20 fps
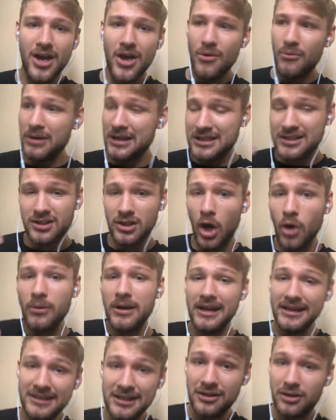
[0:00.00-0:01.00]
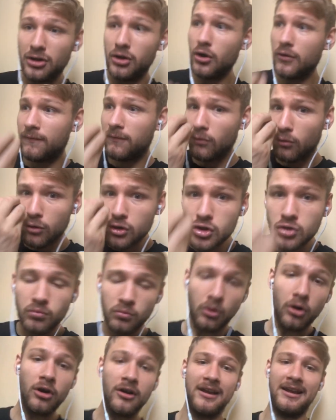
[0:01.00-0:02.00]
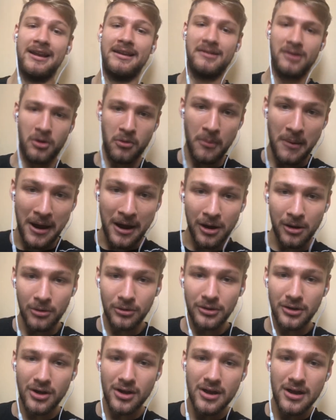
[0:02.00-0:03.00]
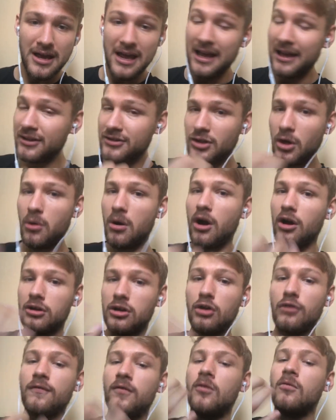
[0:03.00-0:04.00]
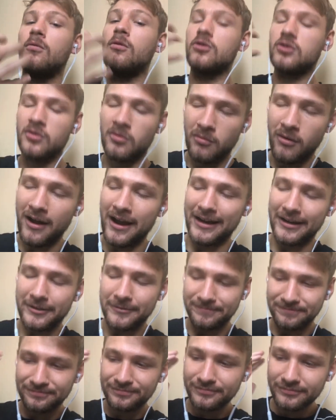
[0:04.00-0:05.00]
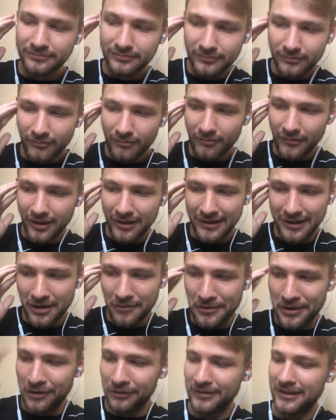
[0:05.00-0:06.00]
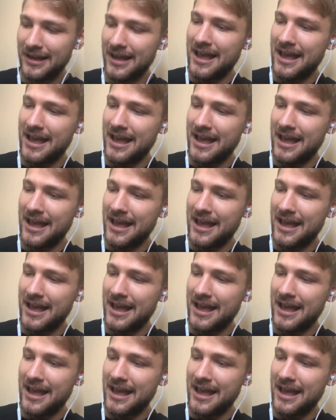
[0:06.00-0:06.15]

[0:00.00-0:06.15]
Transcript: It's so easy to look for what's wrong in our world. And it's so hard to look for what's right in our world.